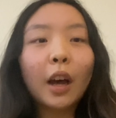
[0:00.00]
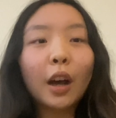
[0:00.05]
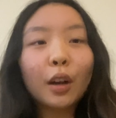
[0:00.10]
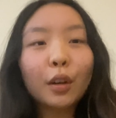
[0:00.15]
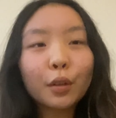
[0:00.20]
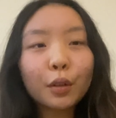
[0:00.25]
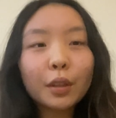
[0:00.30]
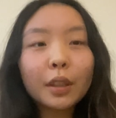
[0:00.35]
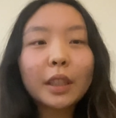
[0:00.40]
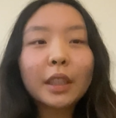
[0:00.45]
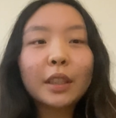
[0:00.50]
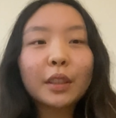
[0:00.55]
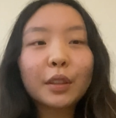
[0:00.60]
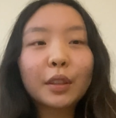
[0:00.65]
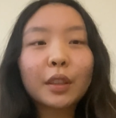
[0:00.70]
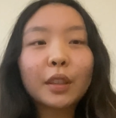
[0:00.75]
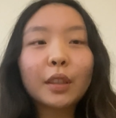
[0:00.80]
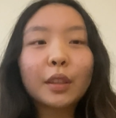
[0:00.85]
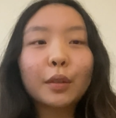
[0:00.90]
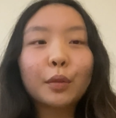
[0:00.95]
All in
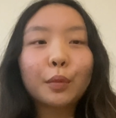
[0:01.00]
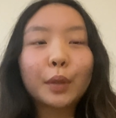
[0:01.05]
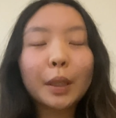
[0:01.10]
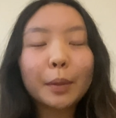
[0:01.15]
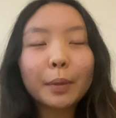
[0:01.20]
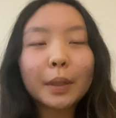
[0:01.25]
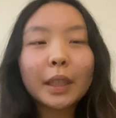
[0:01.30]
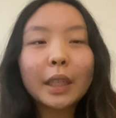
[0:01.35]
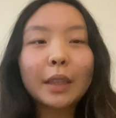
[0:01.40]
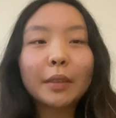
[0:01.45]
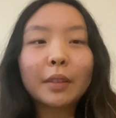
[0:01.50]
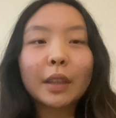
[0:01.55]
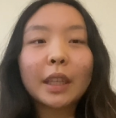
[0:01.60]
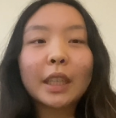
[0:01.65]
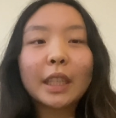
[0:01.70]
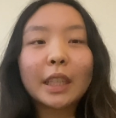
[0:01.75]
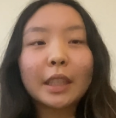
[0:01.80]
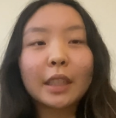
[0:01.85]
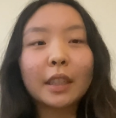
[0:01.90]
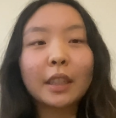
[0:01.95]
all, we believe that
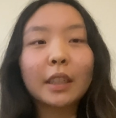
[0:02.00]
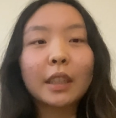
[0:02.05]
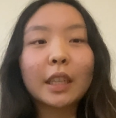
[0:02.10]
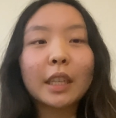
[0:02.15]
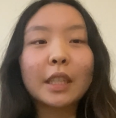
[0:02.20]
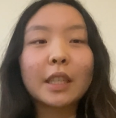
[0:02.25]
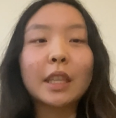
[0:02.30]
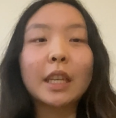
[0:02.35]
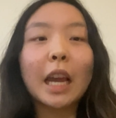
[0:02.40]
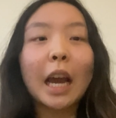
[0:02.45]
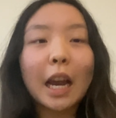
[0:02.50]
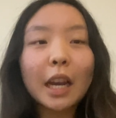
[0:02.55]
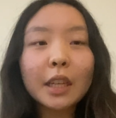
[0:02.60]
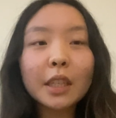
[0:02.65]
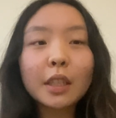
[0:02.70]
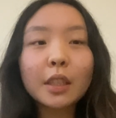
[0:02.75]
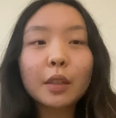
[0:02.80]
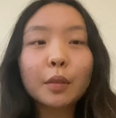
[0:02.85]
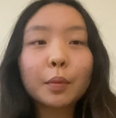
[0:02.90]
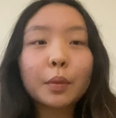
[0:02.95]
Eden is an
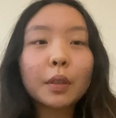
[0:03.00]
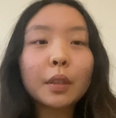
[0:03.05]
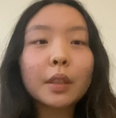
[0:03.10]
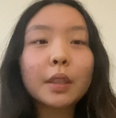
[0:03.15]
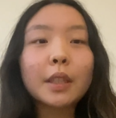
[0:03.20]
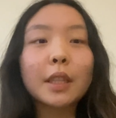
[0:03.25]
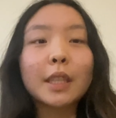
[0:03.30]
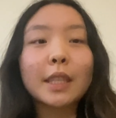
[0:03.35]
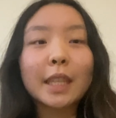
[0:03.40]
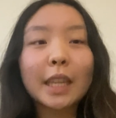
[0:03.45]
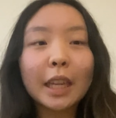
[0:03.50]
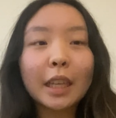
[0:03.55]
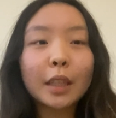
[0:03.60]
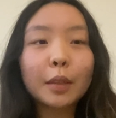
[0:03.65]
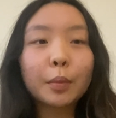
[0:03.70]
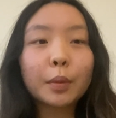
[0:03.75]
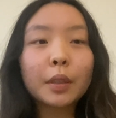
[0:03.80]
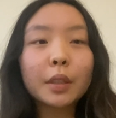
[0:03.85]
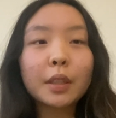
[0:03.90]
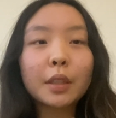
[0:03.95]
actionable,
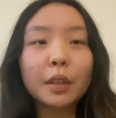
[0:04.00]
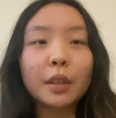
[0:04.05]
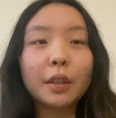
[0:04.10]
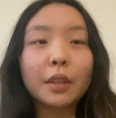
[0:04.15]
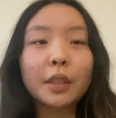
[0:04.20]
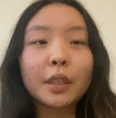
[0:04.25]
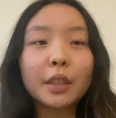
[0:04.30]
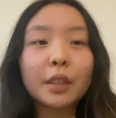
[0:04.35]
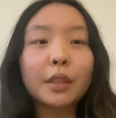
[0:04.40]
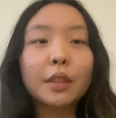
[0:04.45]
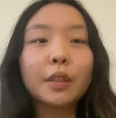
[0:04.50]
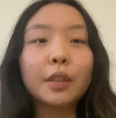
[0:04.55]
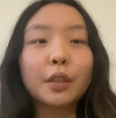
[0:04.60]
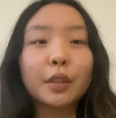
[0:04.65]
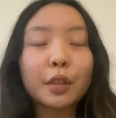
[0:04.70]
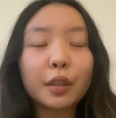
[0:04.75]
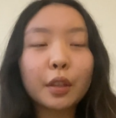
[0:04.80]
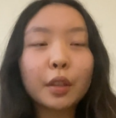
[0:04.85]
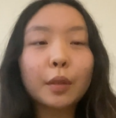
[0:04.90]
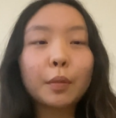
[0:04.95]
sustainable solution to
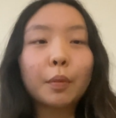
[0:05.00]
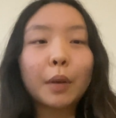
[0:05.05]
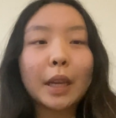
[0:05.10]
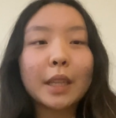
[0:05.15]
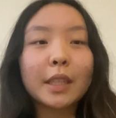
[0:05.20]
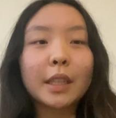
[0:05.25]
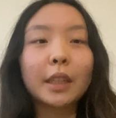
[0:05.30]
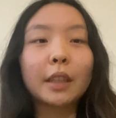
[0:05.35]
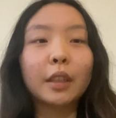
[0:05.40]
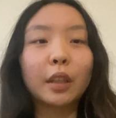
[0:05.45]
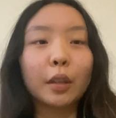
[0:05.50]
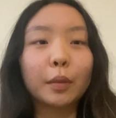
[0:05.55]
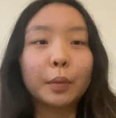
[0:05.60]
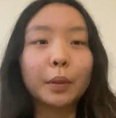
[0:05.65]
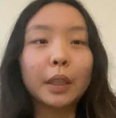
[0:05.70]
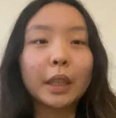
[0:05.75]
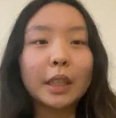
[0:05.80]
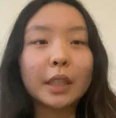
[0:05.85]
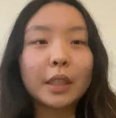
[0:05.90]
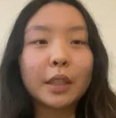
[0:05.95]
2 pressing global
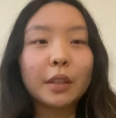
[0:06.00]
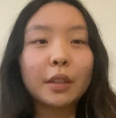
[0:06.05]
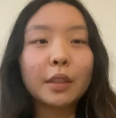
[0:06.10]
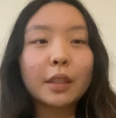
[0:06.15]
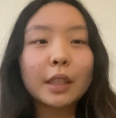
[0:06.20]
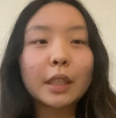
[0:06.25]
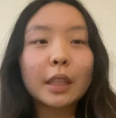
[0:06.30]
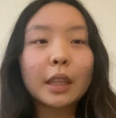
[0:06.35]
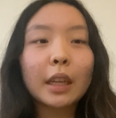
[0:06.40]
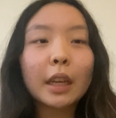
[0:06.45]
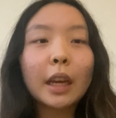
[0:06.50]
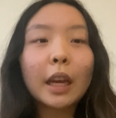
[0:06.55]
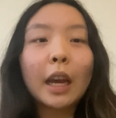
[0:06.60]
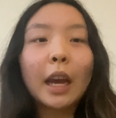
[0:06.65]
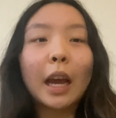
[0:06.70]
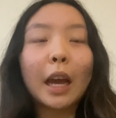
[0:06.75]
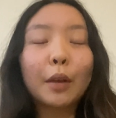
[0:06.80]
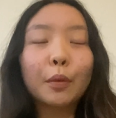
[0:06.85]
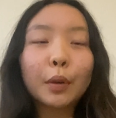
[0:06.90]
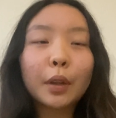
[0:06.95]
issues,
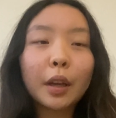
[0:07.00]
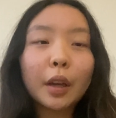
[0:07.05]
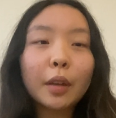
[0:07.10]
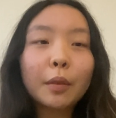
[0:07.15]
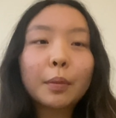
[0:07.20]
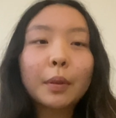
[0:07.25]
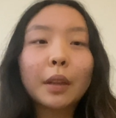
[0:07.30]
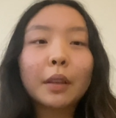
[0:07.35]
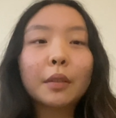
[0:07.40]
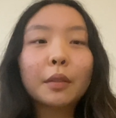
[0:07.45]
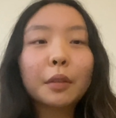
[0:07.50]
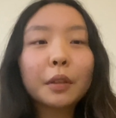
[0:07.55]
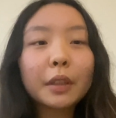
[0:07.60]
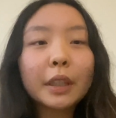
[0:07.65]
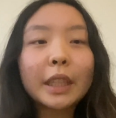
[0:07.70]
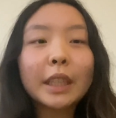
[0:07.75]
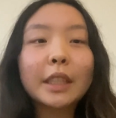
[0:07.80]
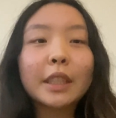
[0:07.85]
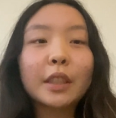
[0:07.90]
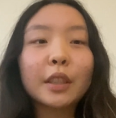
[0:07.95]
and we hope that through
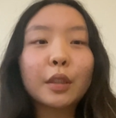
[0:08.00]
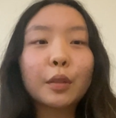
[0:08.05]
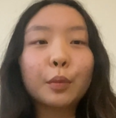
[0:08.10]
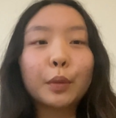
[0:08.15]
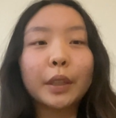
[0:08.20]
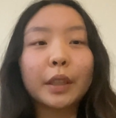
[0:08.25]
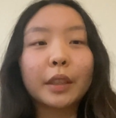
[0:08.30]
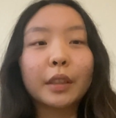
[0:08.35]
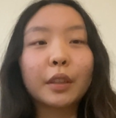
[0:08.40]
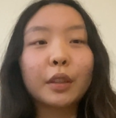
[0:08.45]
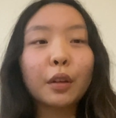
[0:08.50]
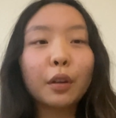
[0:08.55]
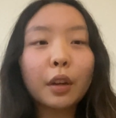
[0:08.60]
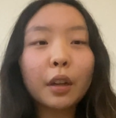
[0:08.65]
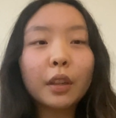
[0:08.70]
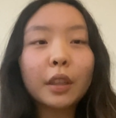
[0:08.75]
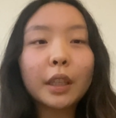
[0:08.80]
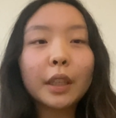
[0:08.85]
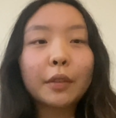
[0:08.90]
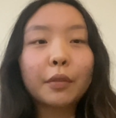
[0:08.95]
Eden we can not
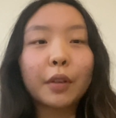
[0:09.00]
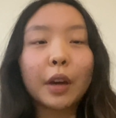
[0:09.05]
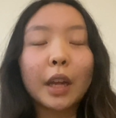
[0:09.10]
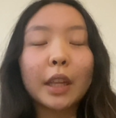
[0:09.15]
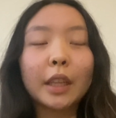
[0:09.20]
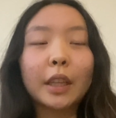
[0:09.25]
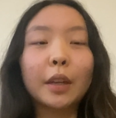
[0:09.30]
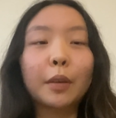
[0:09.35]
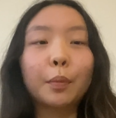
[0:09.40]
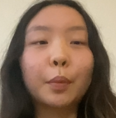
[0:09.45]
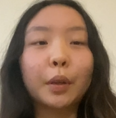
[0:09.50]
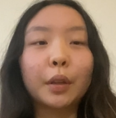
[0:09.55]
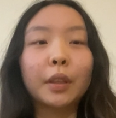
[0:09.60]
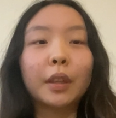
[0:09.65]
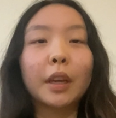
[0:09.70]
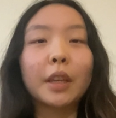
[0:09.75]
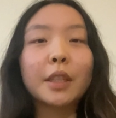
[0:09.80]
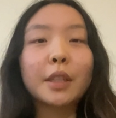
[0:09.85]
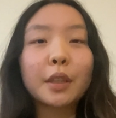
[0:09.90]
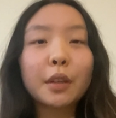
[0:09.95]
only further both
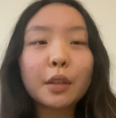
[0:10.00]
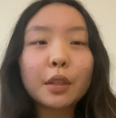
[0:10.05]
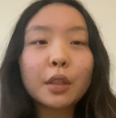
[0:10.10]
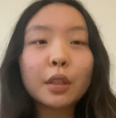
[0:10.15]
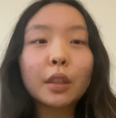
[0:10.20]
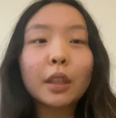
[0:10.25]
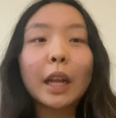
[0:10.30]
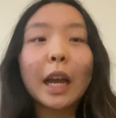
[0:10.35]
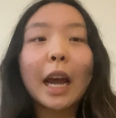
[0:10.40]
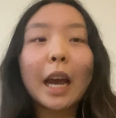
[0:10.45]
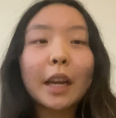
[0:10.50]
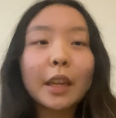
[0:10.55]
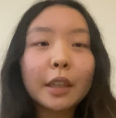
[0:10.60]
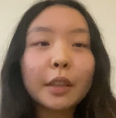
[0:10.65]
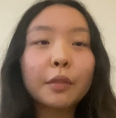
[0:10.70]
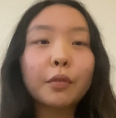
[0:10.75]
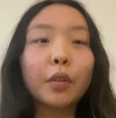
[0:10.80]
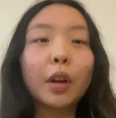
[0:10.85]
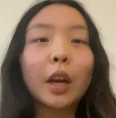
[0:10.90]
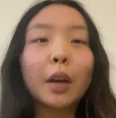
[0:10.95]
our social and
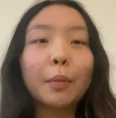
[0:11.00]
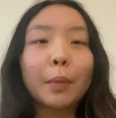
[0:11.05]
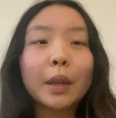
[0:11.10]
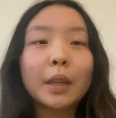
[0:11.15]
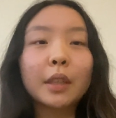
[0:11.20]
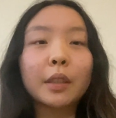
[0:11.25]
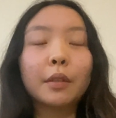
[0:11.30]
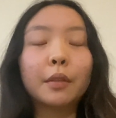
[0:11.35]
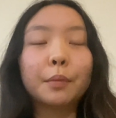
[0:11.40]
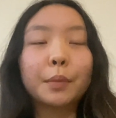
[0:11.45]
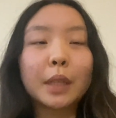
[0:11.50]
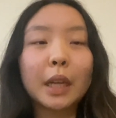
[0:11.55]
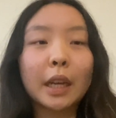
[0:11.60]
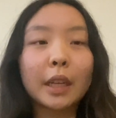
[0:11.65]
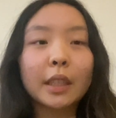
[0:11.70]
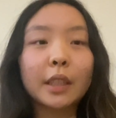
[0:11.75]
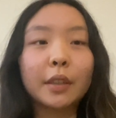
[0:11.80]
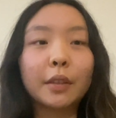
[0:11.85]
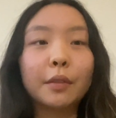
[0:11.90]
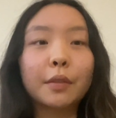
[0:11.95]
environmental
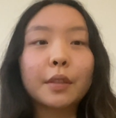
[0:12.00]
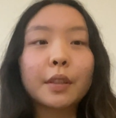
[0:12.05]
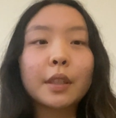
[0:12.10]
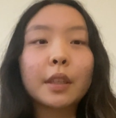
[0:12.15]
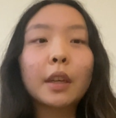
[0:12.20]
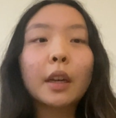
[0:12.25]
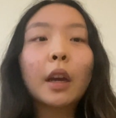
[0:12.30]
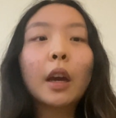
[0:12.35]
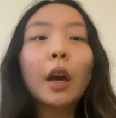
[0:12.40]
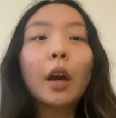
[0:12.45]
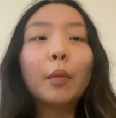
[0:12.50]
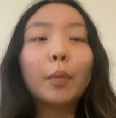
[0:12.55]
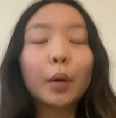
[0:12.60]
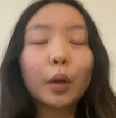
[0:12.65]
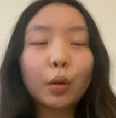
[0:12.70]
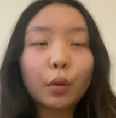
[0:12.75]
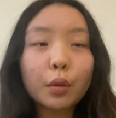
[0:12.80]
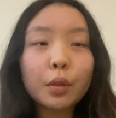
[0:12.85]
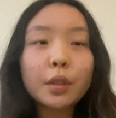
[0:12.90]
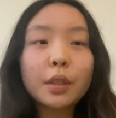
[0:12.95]
objectives, but
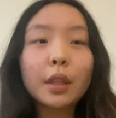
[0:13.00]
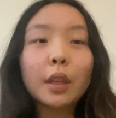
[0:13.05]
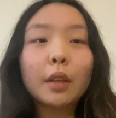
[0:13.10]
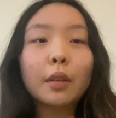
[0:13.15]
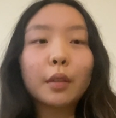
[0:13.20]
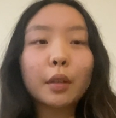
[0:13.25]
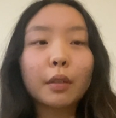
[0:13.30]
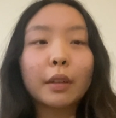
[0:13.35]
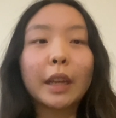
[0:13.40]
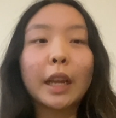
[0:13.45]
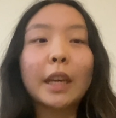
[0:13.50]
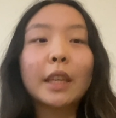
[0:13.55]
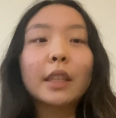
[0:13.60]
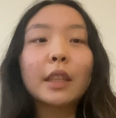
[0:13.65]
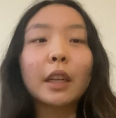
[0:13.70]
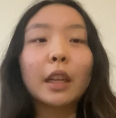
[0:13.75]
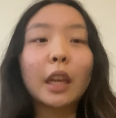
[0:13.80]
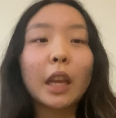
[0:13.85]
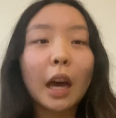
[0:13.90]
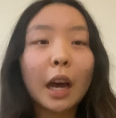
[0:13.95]
also create
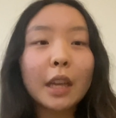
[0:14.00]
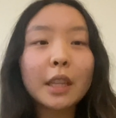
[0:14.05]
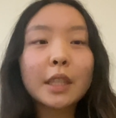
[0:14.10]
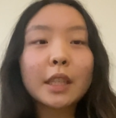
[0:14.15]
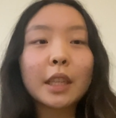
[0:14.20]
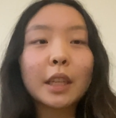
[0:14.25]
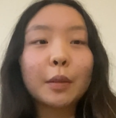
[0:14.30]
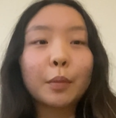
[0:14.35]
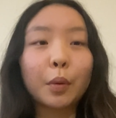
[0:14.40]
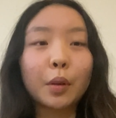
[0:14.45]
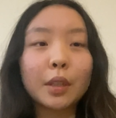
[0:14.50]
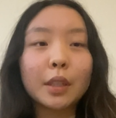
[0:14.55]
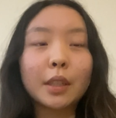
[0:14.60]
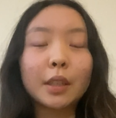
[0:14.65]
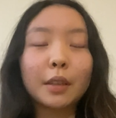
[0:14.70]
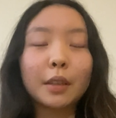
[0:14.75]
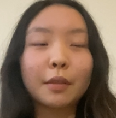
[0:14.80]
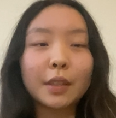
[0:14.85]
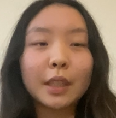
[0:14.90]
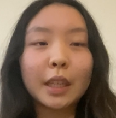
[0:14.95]
a lasting
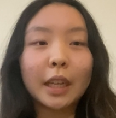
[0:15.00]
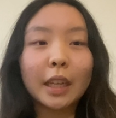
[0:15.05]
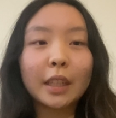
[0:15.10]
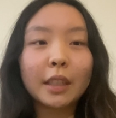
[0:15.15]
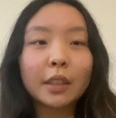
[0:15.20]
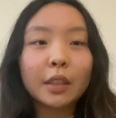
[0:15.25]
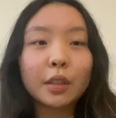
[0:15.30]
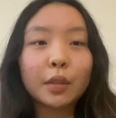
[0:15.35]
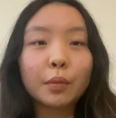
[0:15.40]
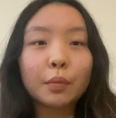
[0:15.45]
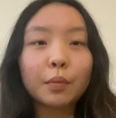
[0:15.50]
positive change.